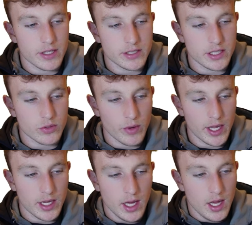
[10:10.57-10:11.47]
these this
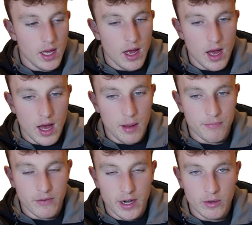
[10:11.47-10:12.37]
week.
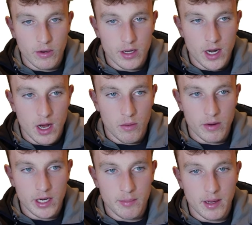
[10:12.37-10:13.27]
For anyone
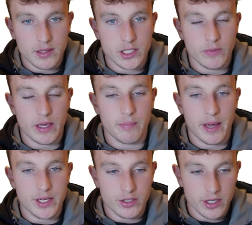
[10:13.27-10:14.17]
wondering about this week,
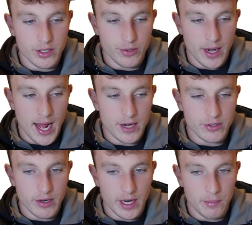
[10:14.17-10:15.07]
make sure you do not
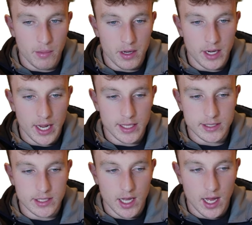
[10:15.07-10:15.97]
trade Monday.
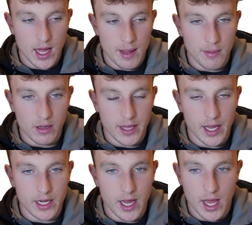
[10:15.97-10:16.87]
It's
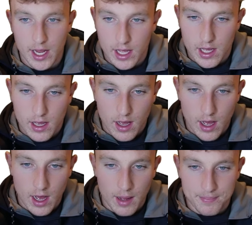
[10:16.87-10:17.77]
MLK Day.
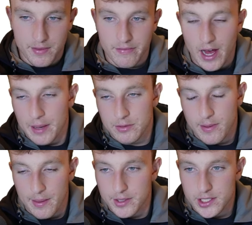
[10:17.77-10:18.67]
The volume is
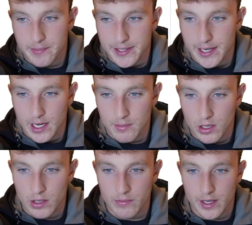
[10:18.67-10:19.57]
probably just going to be
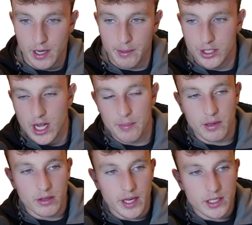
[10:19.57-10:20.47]
terrible, and we're going to be choppy
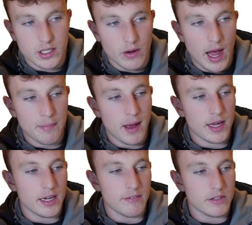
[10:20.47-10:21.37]
all day. So I'm not
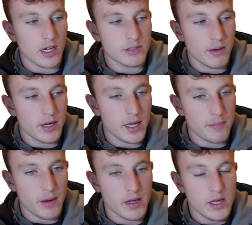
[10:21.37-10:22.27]
going to even touch Monday,
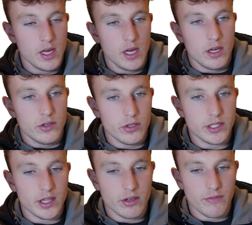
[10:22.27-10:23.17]
but
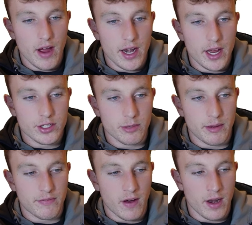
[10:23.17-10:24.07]
Tuesday through Friday should
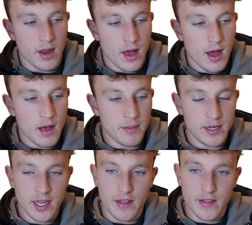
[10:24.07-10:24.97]
be fun.
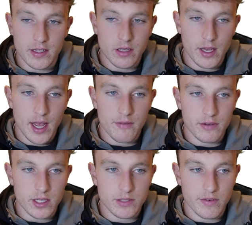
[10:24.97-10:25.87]
And yeah, that's all I got
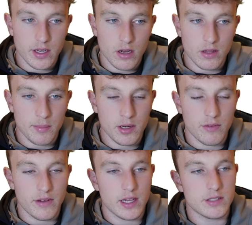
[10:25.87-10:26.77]
for this video. Let me know
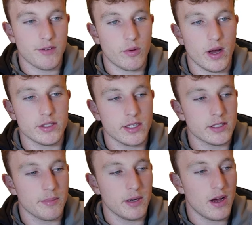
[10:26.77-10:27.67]
if you guys have any
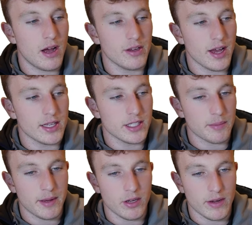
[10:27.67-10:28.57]
questions. Let me know how you guys
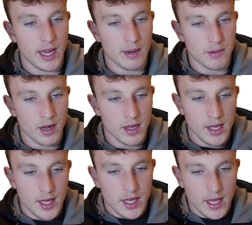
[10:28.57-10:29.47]
like my new camera.
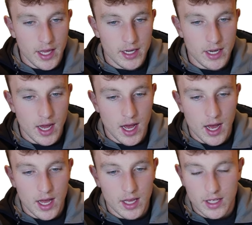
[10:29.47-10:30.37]
And
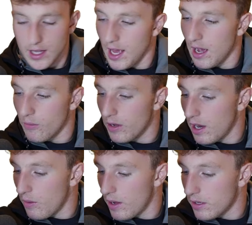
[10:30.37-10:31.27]
yeah, what
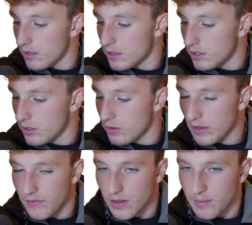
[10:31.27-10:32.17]
I want you to do
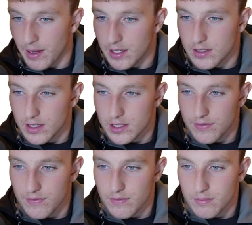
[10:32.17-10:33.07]
if you
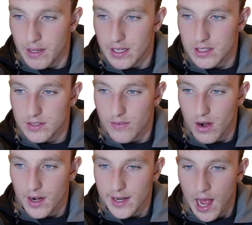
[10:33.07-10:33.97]
made it this
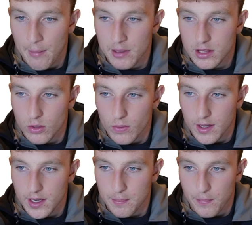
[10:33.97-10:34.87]
far, comment the
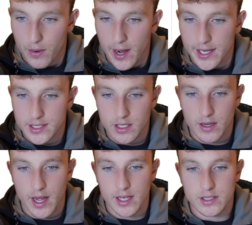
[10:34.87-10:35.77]
word price.
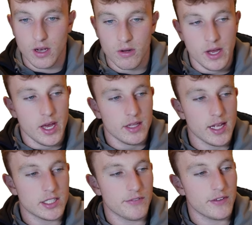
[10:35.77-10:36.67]
Okay, so
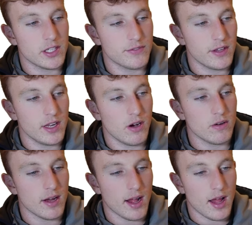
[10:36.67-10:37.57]
that's it for this
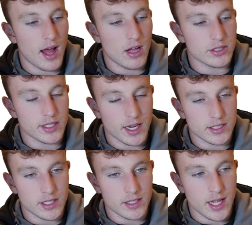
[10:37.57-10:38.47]
video. I'll see you
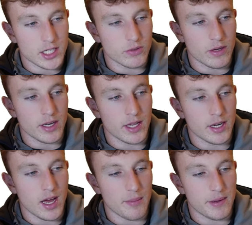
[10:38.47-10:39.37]
guys in the next one,
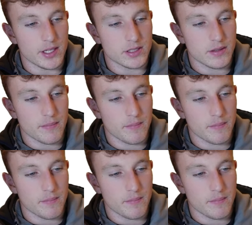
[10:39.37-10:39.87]
and peace.